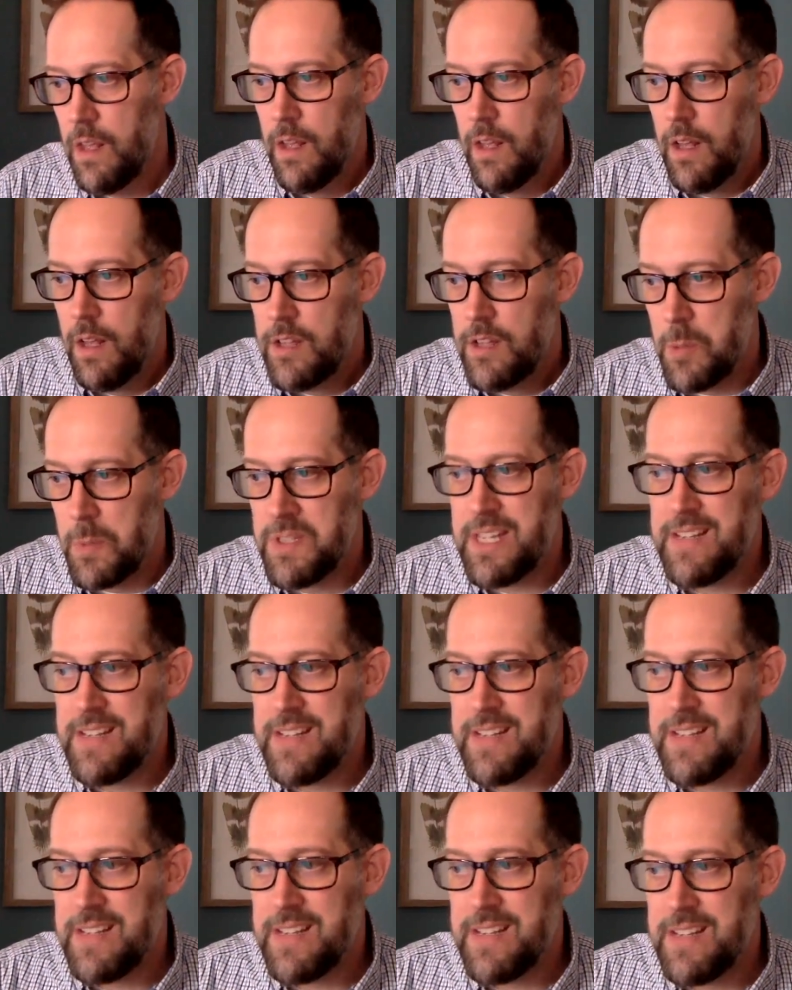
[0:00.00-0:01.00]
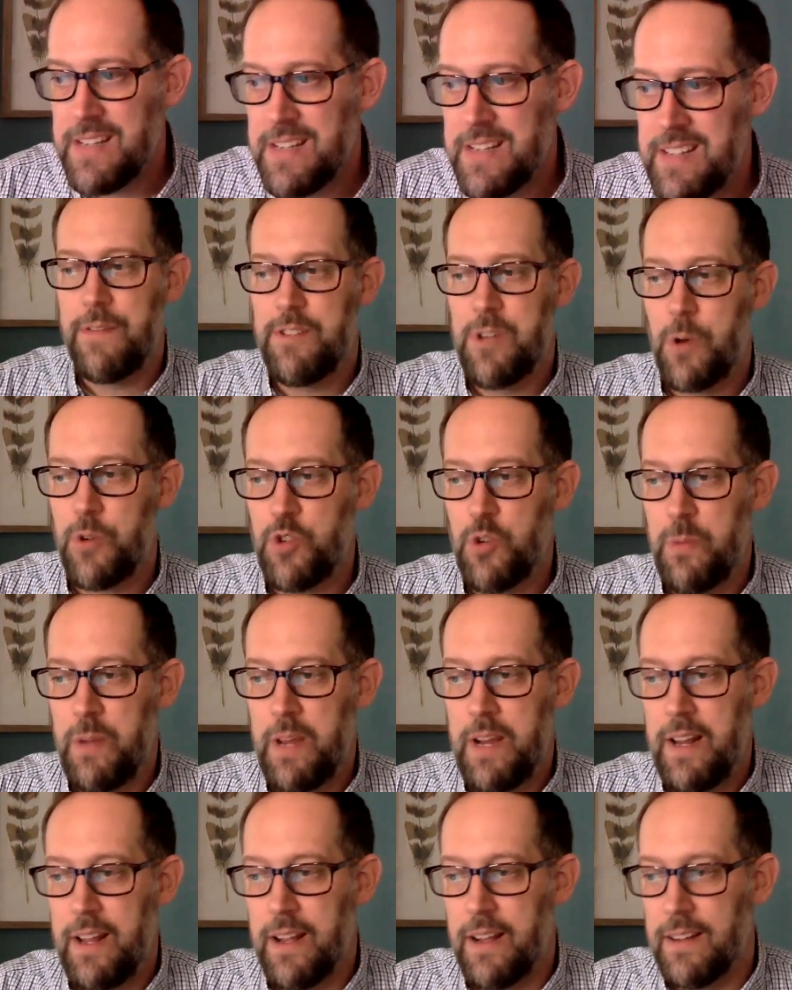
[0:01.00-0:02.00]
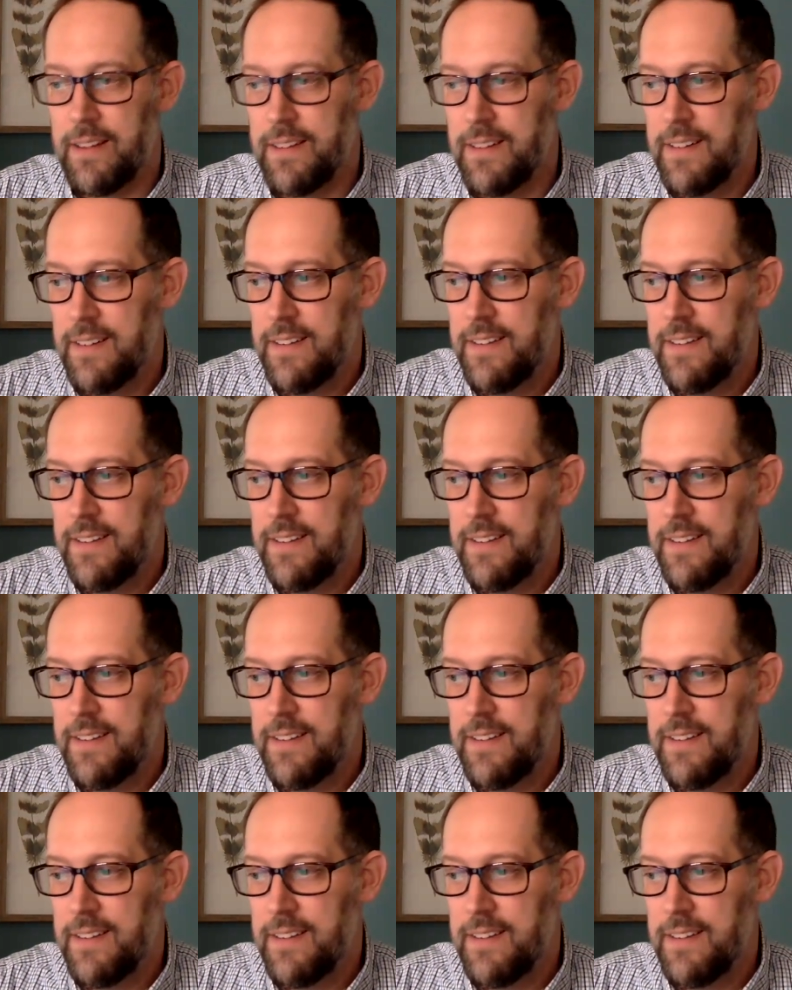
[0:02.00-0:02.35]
Someone says, I'm not a fan of social media.